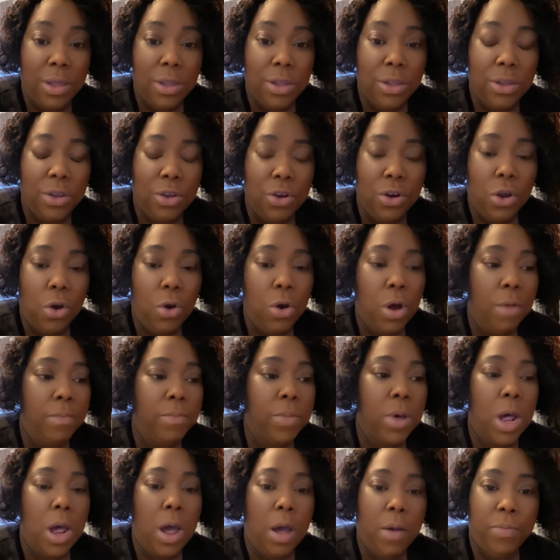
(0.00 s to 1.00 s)
you know, I'm
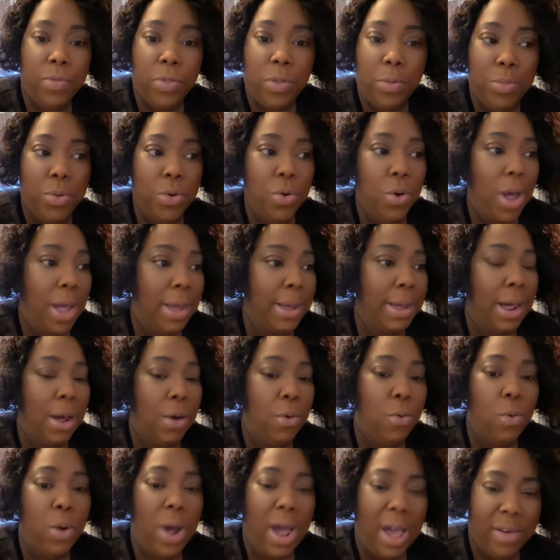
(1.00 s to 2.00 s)
comfortable, I got
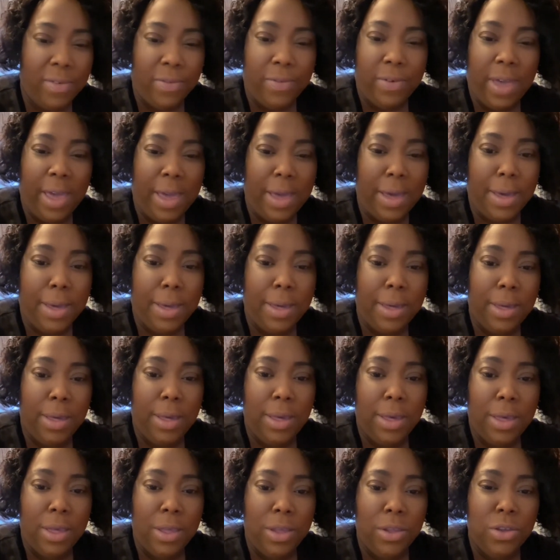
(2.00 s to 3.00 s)
Wi-Fi,
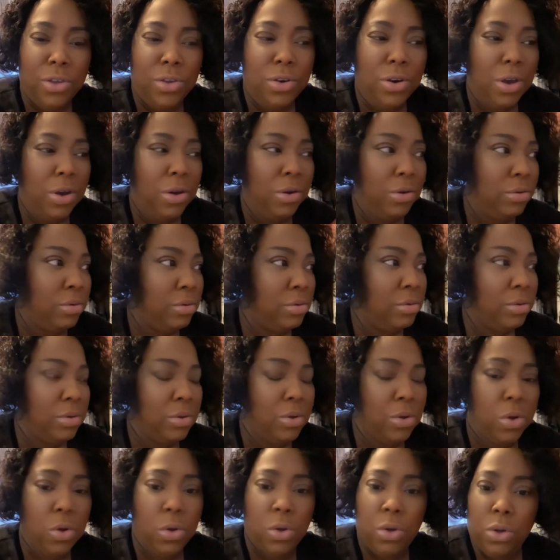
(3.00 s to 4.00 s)
you know.
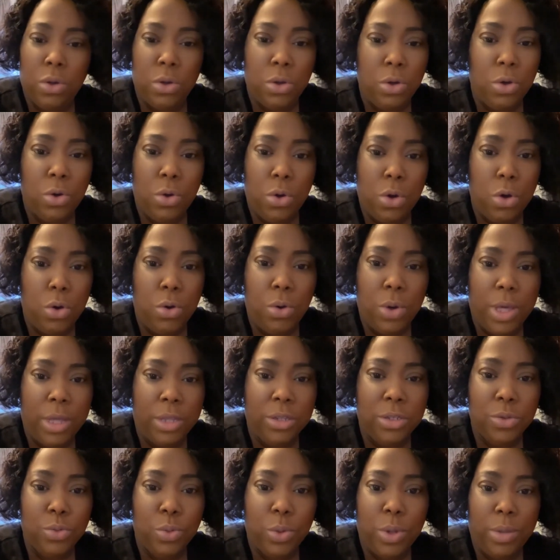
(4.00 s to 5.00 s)
Who who
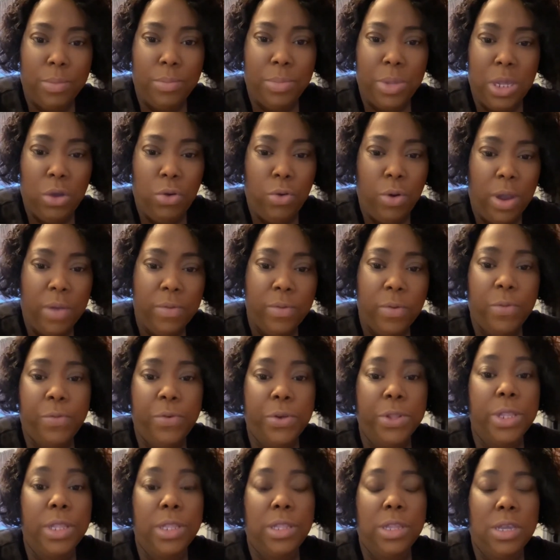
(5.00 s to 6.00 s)
else wouldn't be grateful
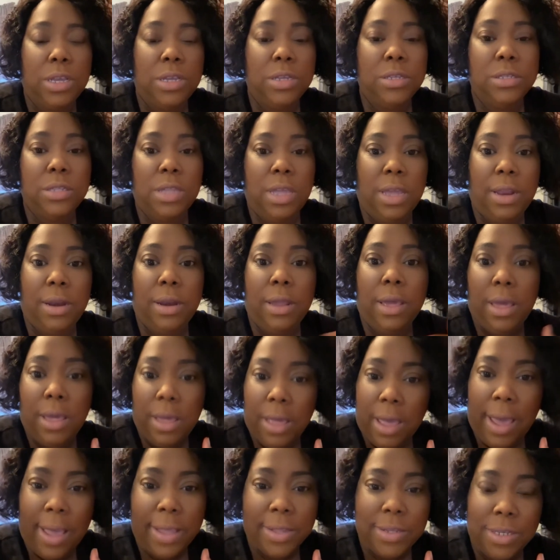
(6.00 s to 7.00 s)
for the things that
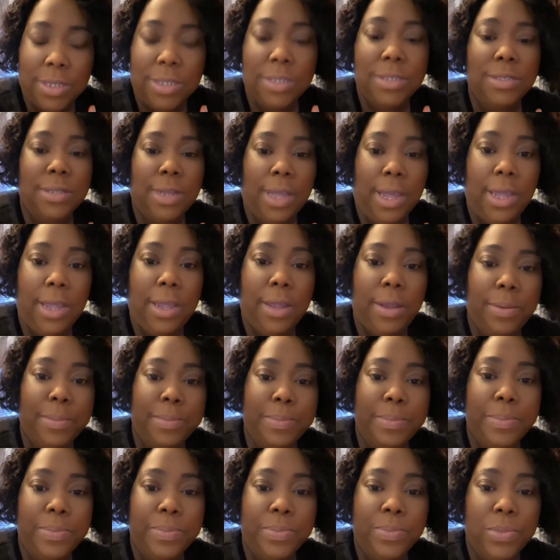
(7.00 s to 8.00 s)
I just named?
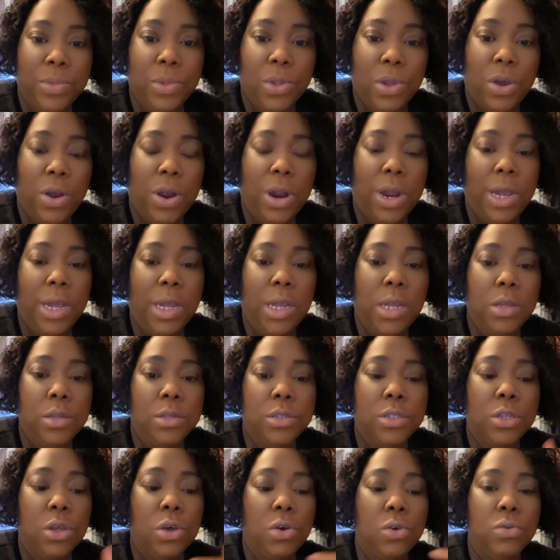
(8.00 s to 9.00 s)
All right.
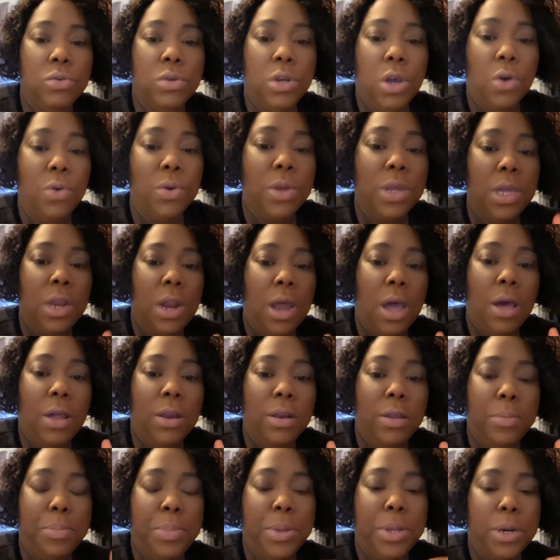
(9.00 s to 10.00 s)
So don't get
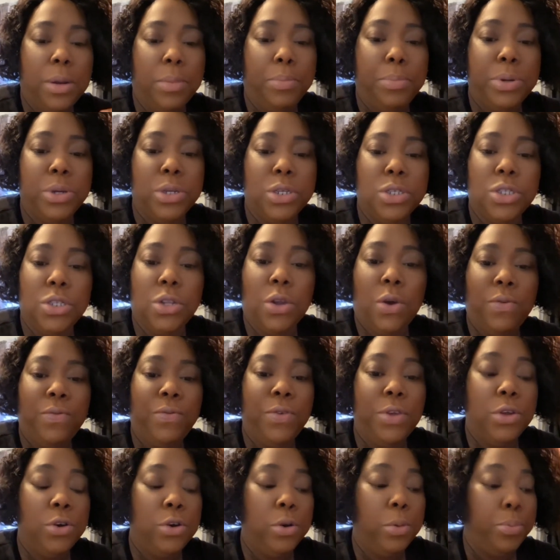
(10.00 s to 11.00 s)
all up in a bunch. Don't
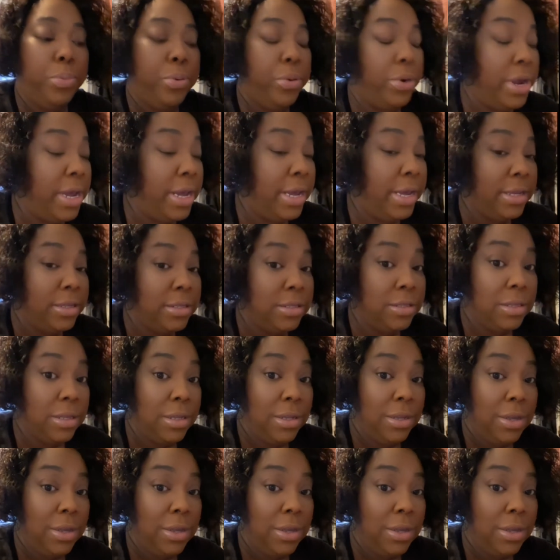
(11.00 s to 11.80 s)
feel depressed.